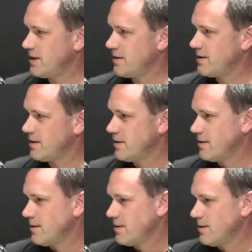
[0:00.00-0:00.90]
And
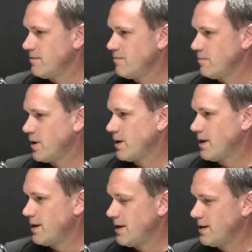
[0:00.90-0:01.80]
one
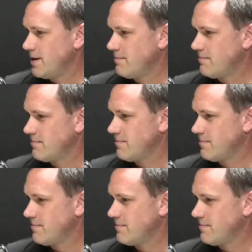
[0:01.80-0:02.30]
day I had a